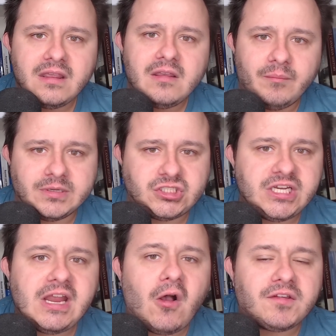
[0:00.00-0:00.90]
But
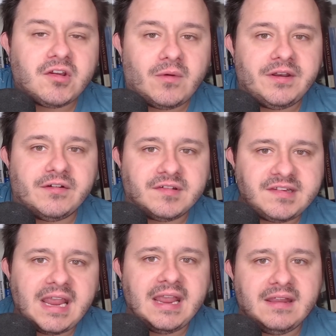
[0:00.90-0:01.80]
she also
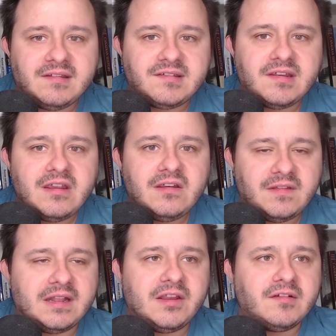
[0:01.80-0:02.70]
understands
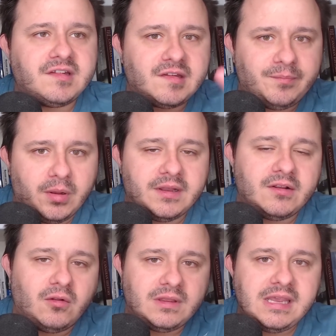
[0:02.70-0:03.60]
that there's this
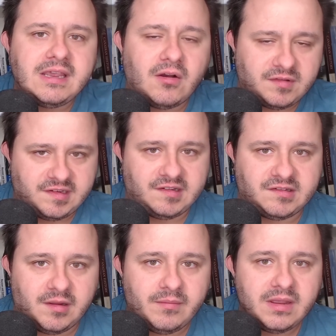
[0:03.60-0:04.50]
political
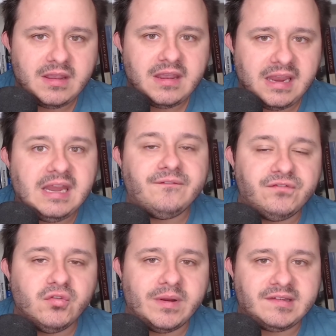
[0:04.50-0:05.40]
ecosystem
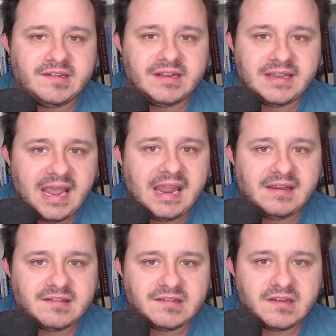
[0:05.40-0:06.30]
influencing the
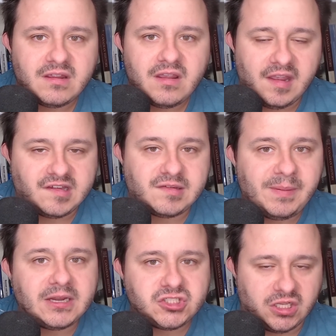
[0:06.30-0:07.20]
case,
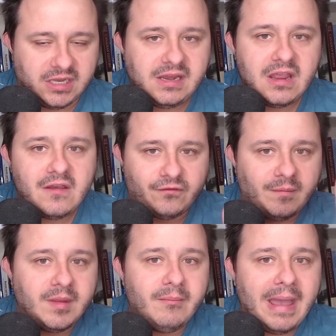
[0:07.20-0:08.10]
especially
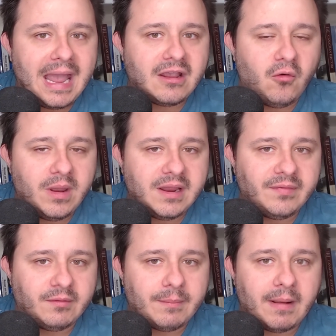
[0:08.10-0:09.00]
from the MAGA wing of
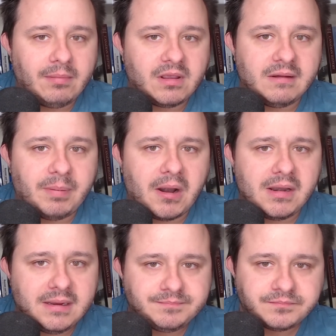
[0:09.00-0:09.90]
the Republican Party.